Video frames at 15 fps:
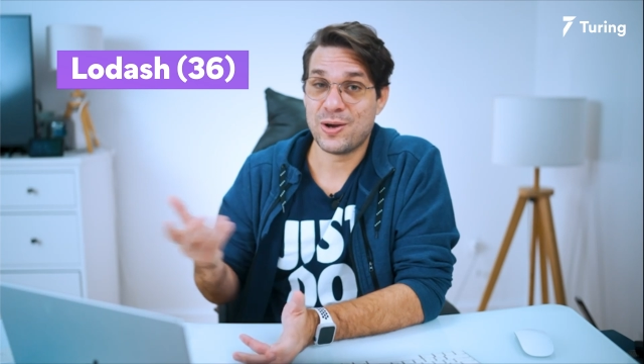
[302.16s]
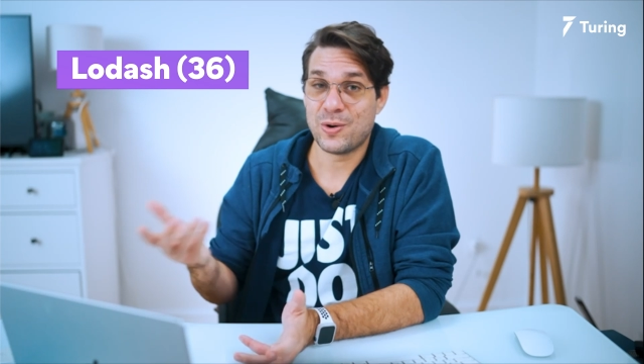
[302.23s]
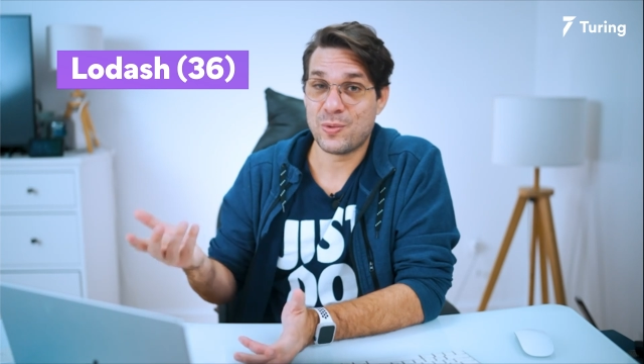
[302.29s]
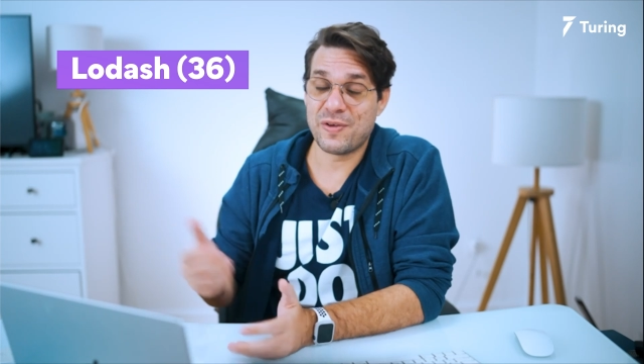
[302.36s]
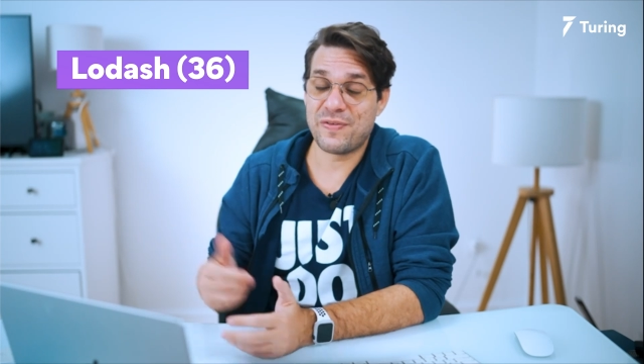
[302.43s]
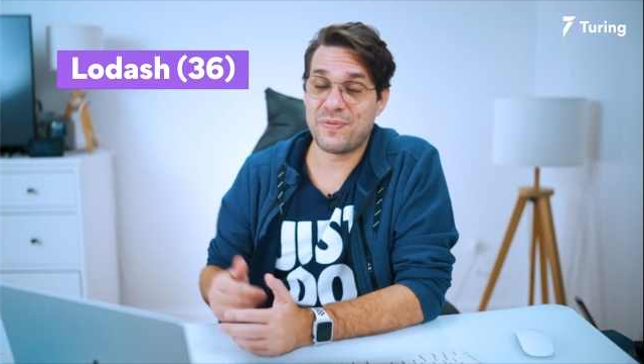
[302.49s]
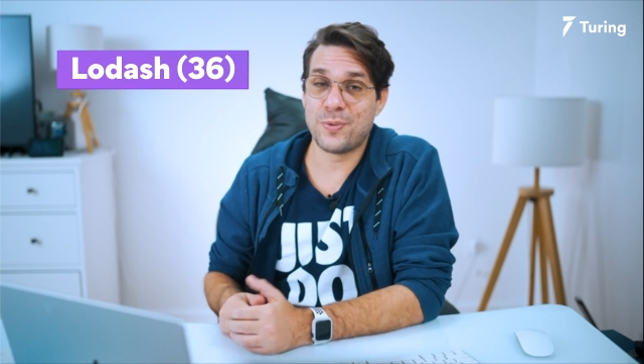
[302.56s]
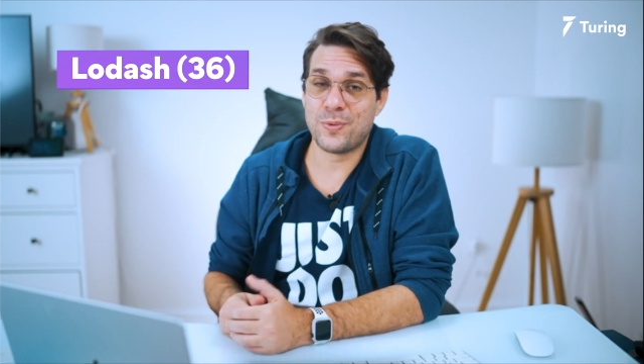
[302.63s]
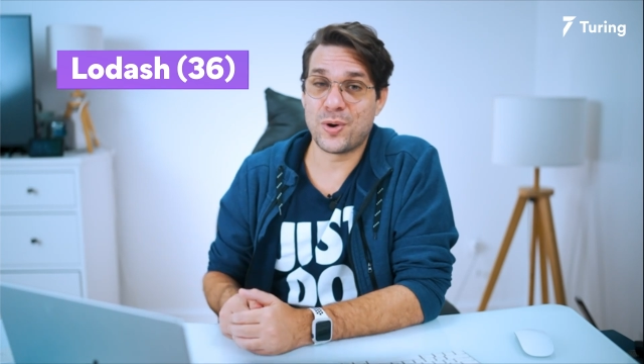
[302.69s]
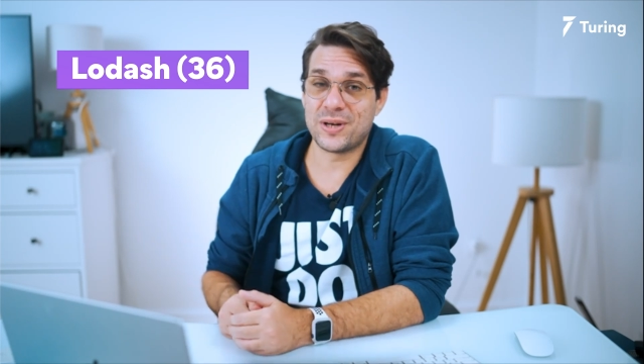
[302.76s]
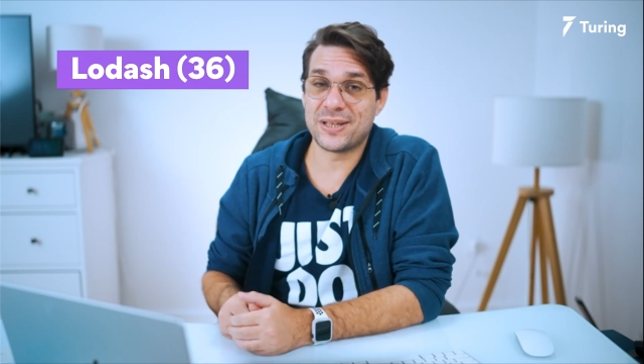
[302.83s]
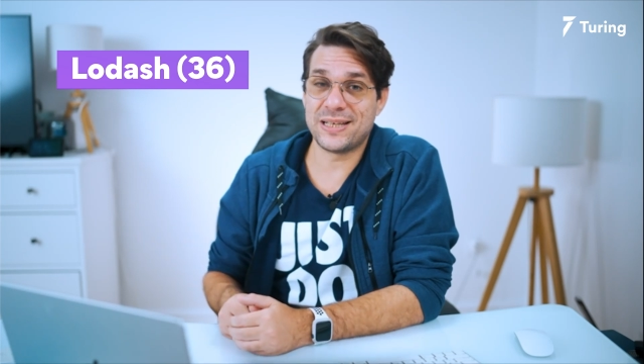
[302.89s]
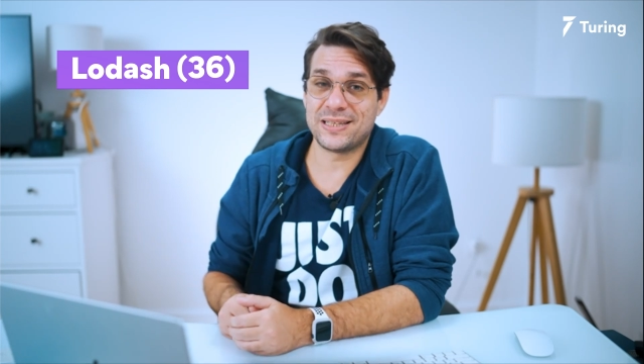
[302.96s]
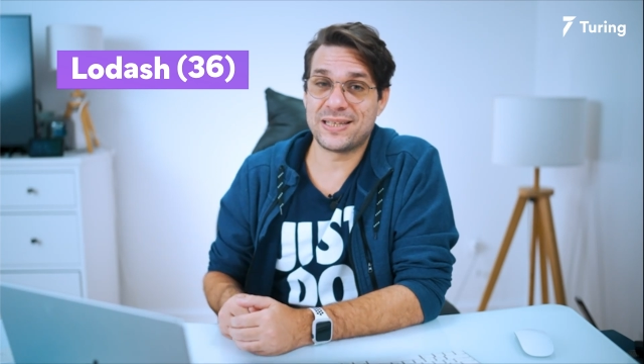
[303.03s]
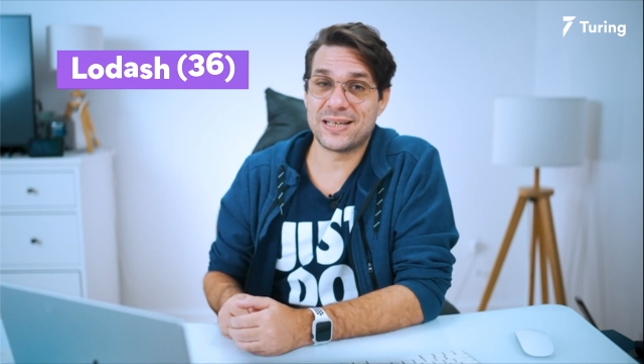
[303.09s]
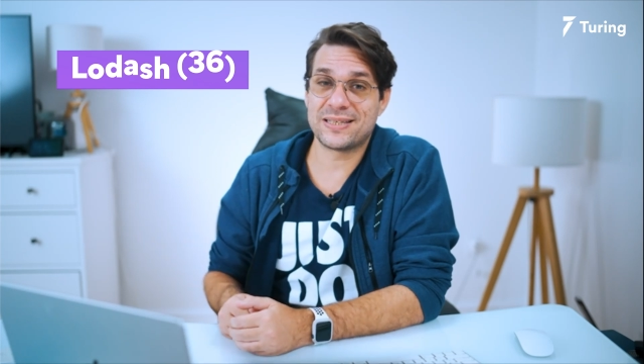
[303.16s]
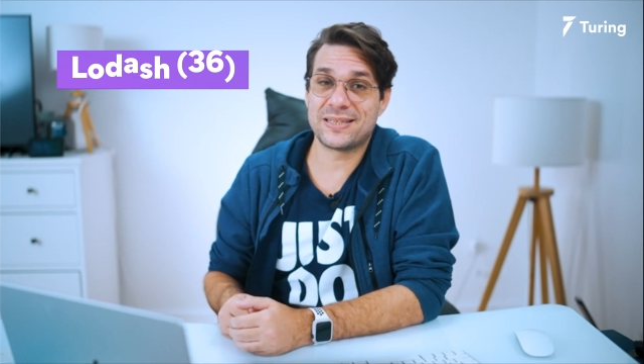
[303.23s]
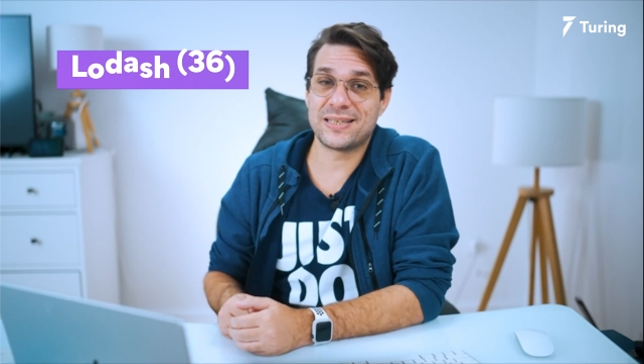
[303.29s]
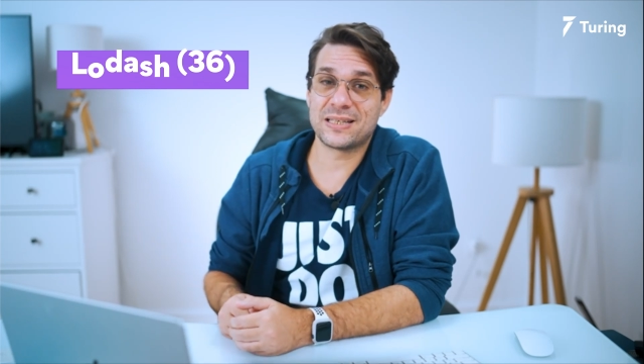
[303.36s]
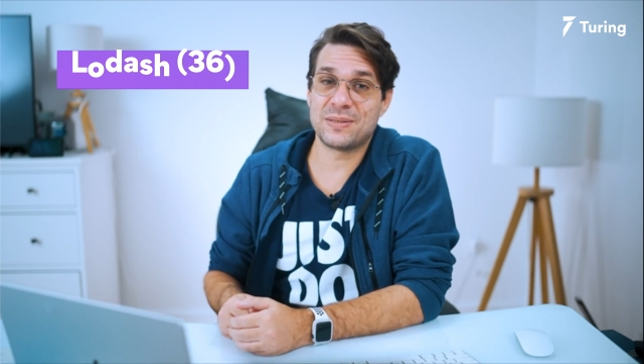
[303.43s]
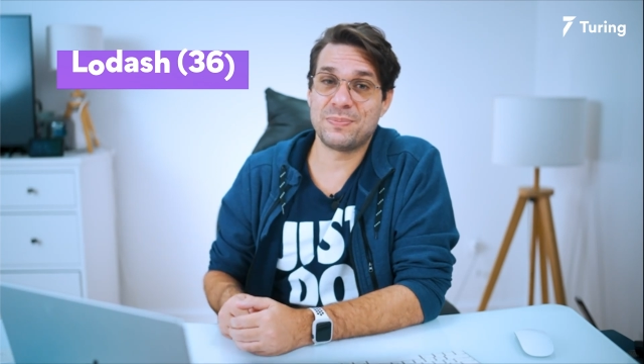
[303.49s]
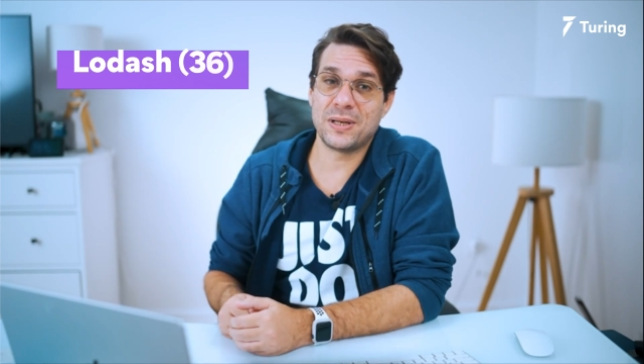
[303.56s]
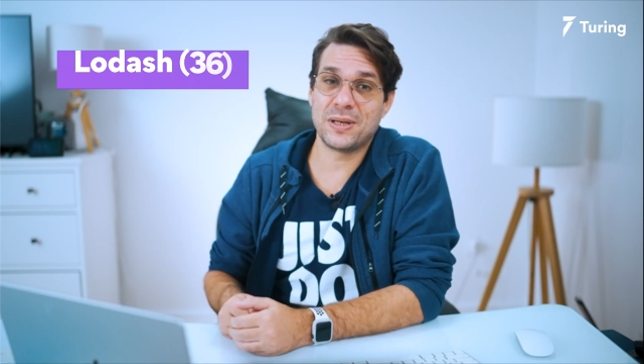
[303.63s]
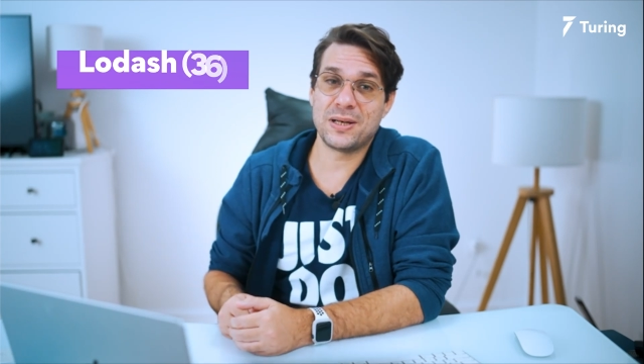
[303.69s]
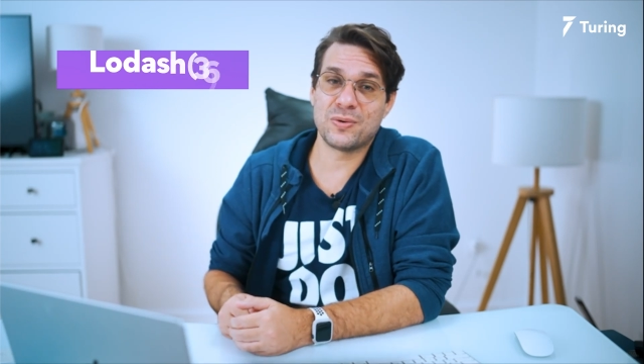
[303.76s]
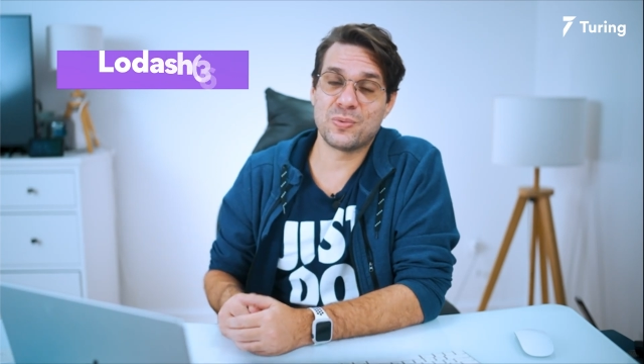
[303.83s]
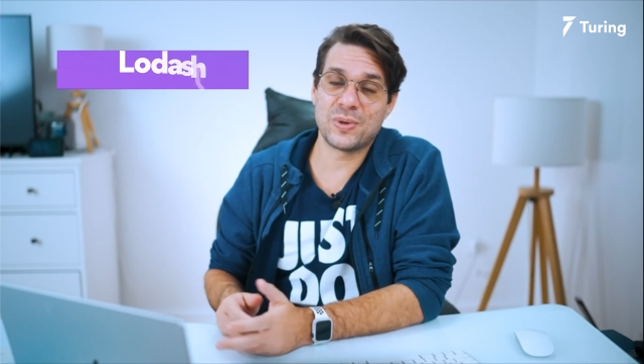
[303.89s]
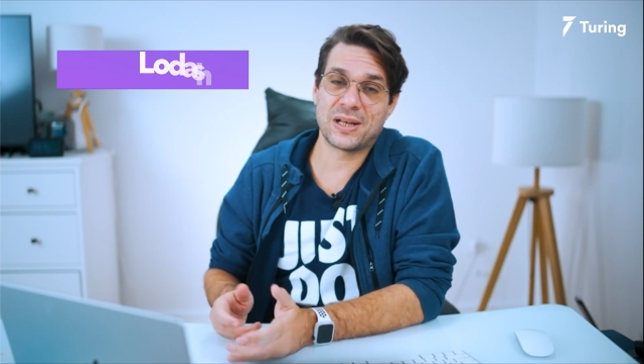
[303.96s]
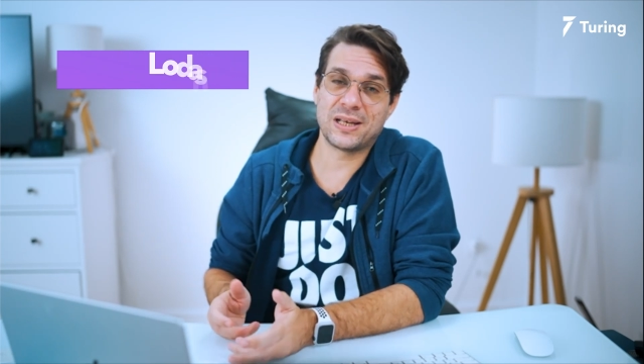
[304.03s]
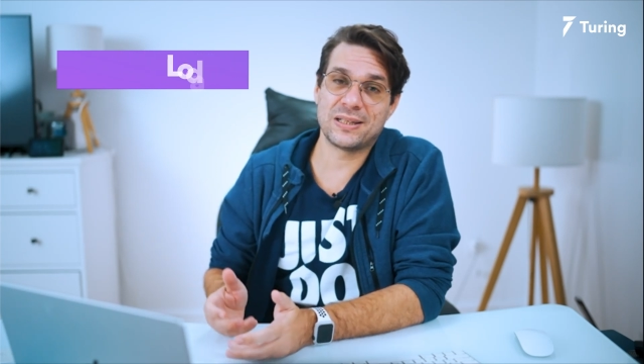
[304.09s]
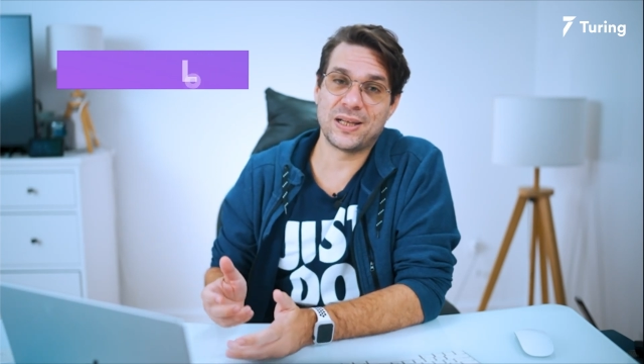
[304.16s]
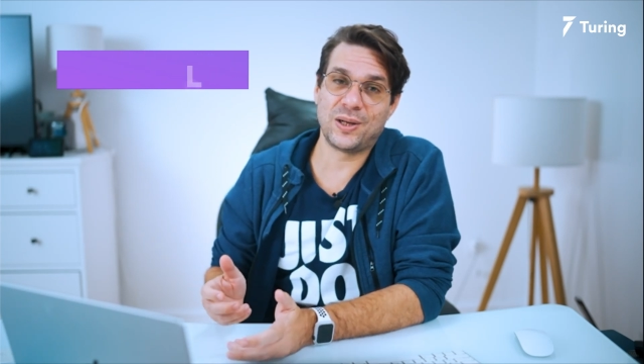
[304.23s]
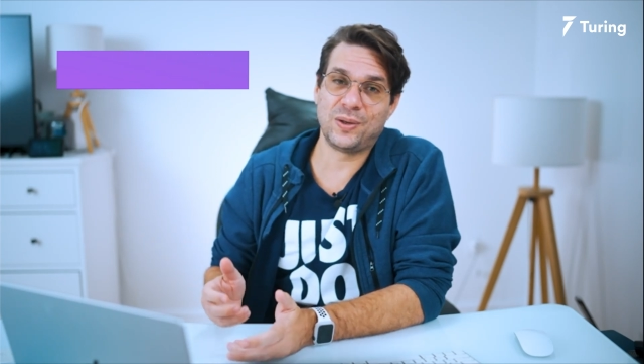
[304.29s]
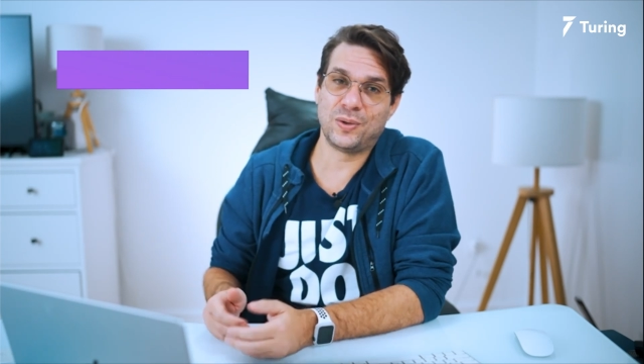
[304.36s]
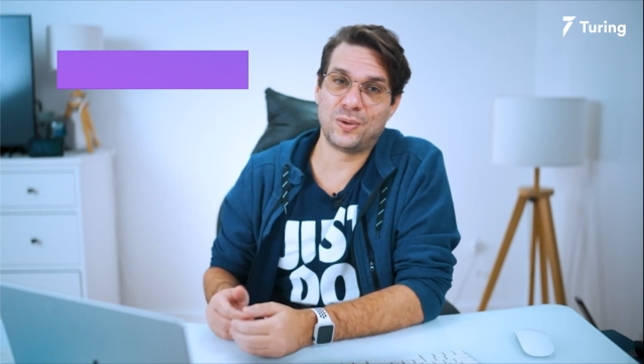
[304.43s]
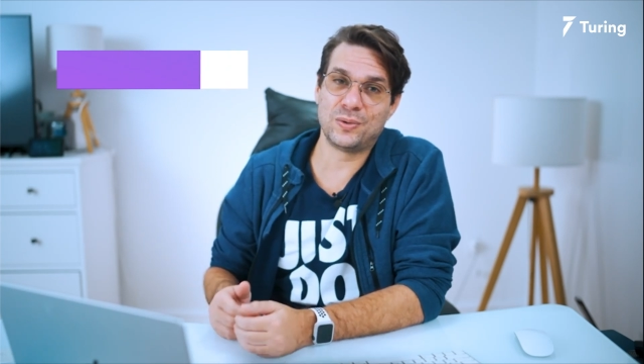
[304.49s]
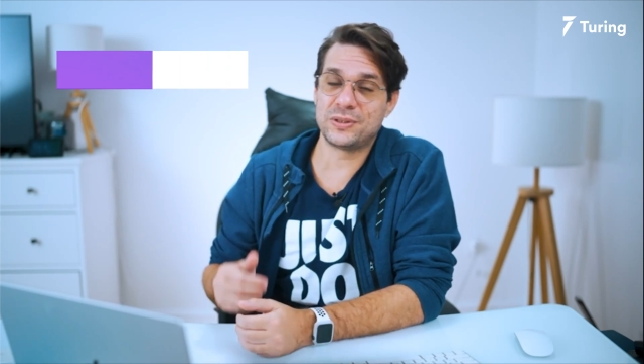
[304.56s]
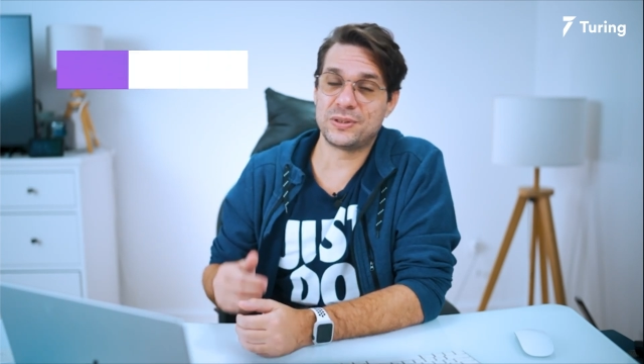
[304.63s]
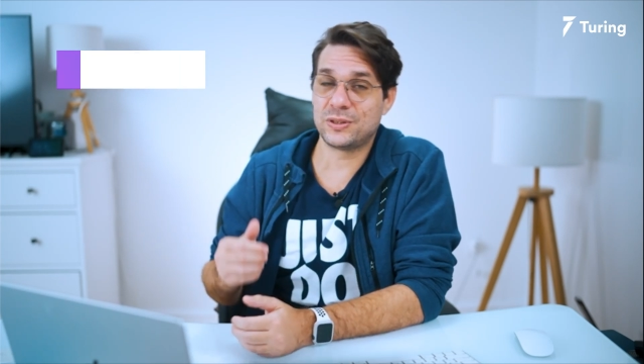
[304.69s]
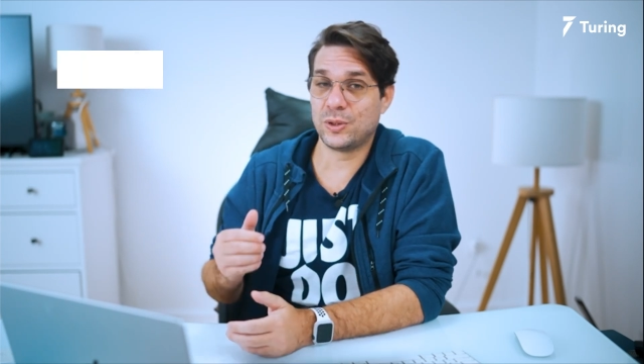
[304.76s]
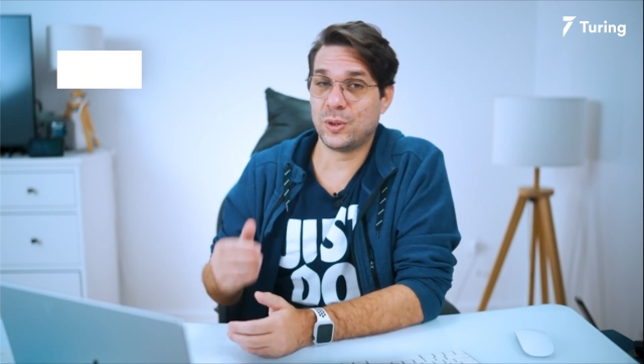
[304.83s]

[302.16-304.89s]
With more than 36 million weekly downloads,